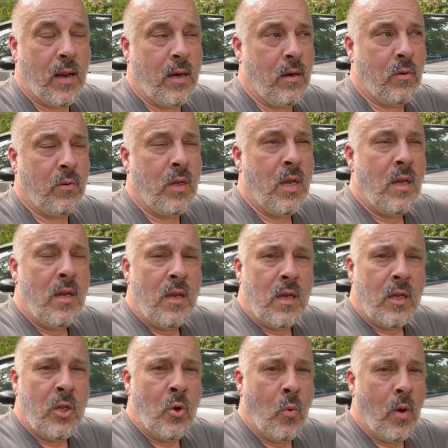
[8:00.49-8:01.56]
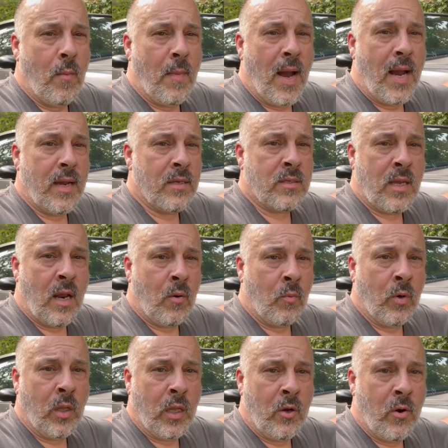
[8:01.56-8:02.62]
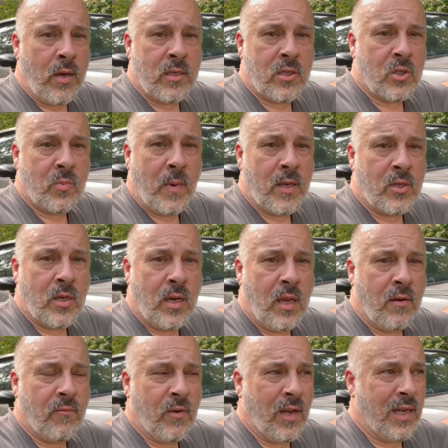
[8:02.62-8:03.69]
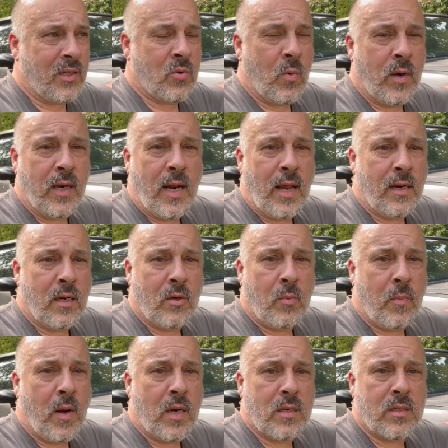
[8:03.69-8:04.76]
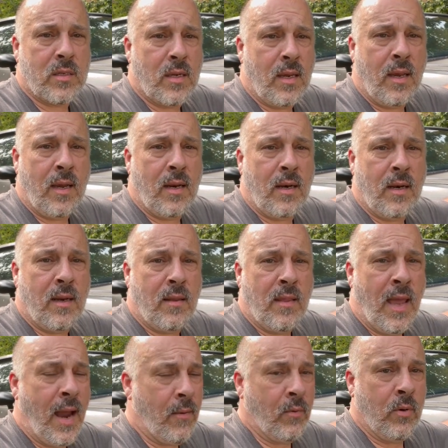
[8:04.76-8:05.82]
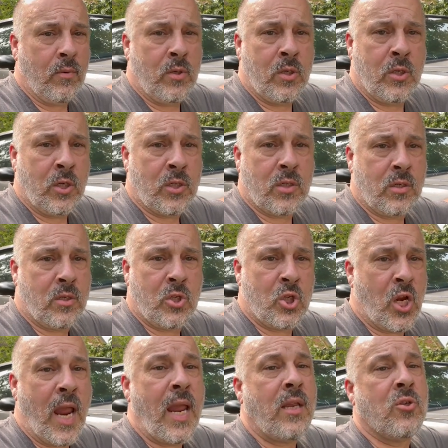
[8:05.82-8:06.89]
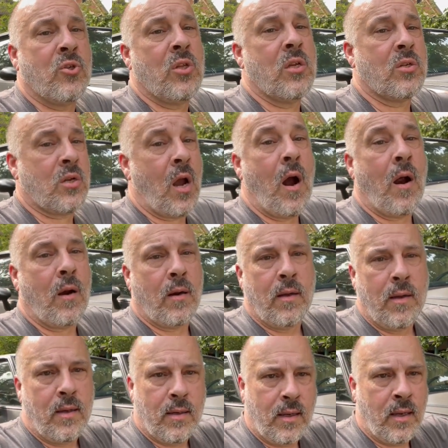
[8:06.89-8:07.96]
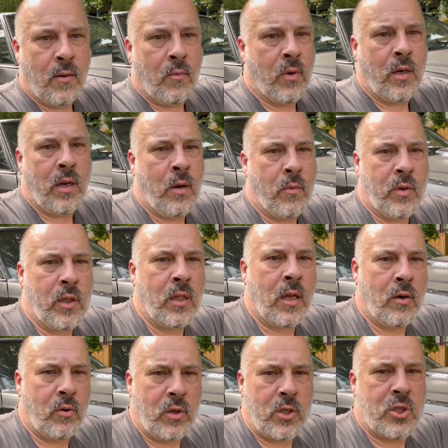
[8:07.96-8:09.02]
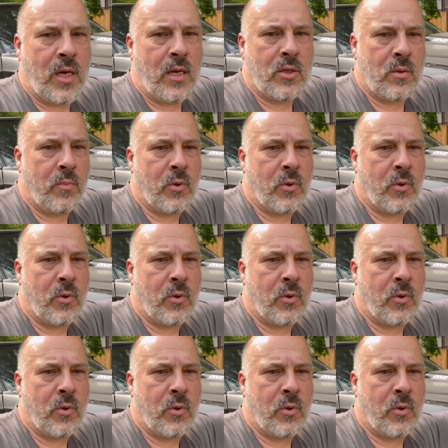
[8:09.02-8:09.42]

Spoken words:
I know UMI's got a really great suspension kit for like $2,900, and that would just change this car. It would literally change it.